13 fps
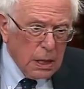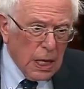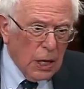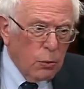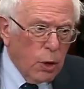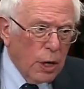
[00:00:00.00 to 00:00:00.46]

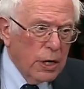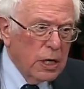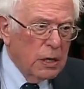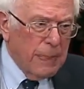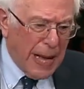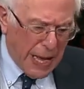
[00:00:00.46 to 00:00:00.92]
are worried
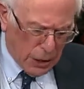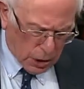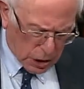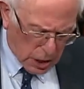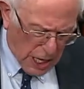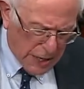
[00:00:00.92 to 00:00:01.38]
about
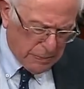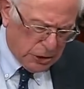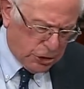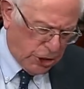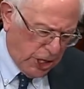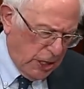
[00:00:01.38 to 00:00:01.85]
climate
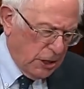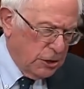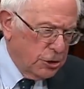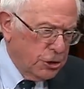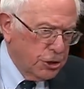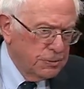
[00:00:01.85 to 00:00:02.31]

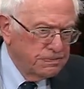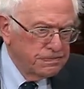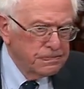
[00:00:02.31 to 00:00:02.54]
change,